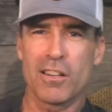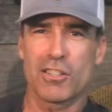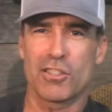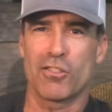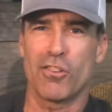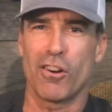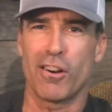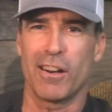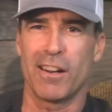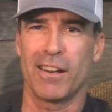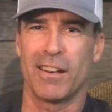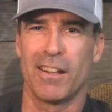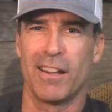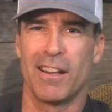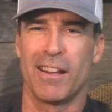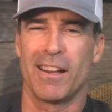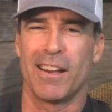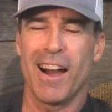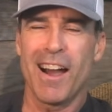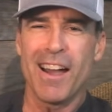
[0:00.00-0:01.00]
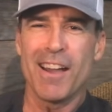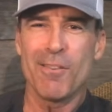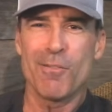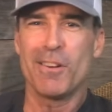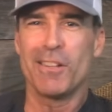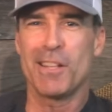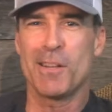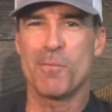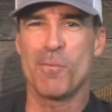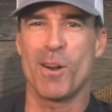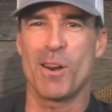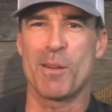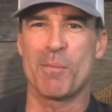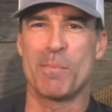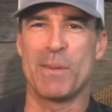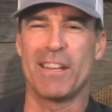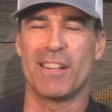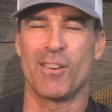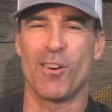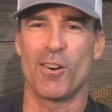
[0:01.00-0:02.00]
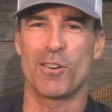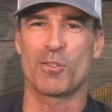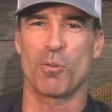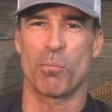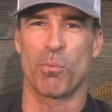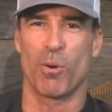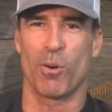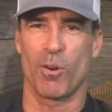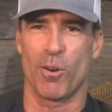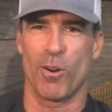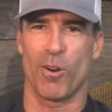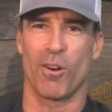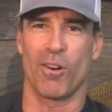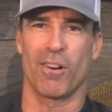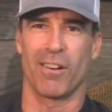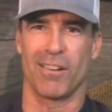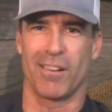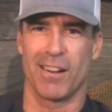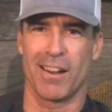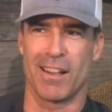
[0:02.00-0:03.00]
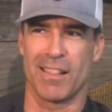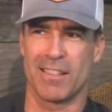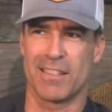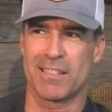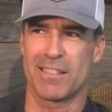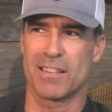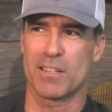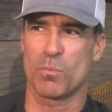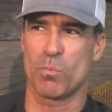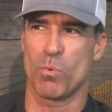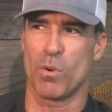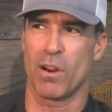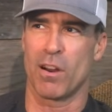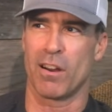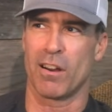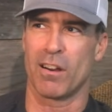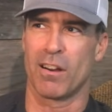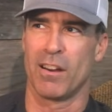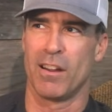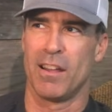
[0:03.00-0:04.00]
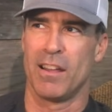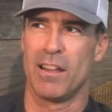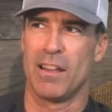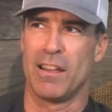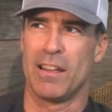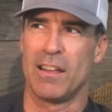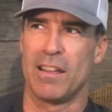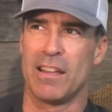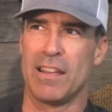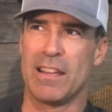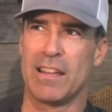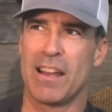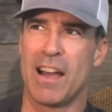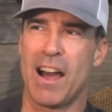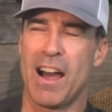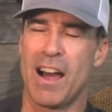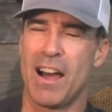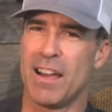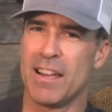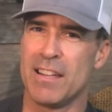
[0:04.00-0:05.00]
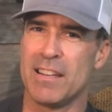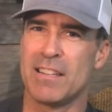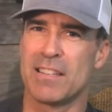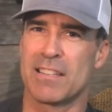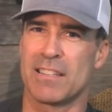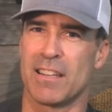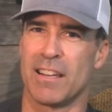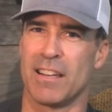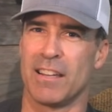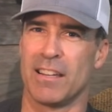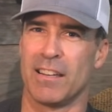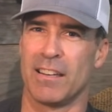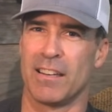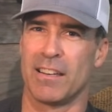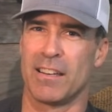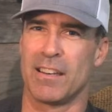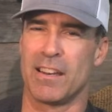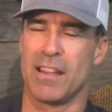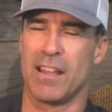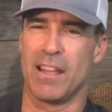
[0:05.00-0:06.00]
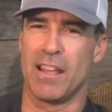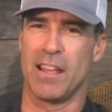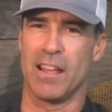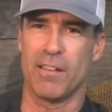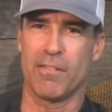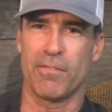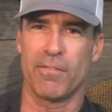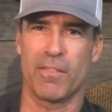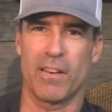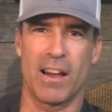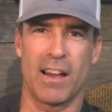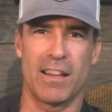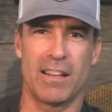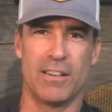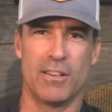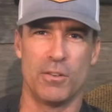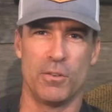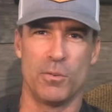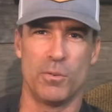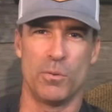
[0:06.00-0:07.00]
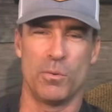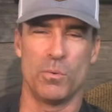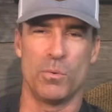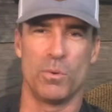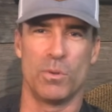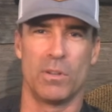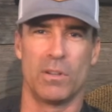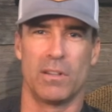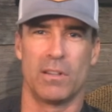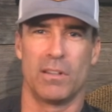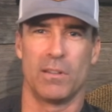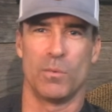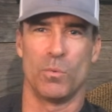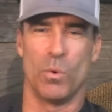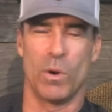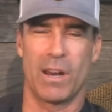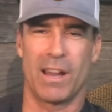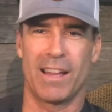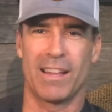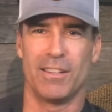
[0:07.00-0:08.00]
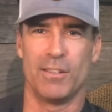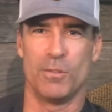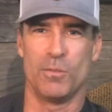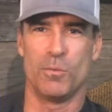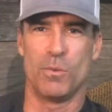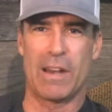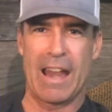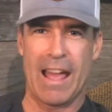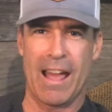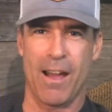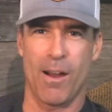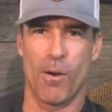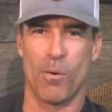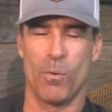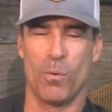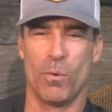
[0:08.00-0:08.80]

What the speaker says: darn it, I really want to be an entrepreneur. And this is where, in hindsight, if I knew what I knew now,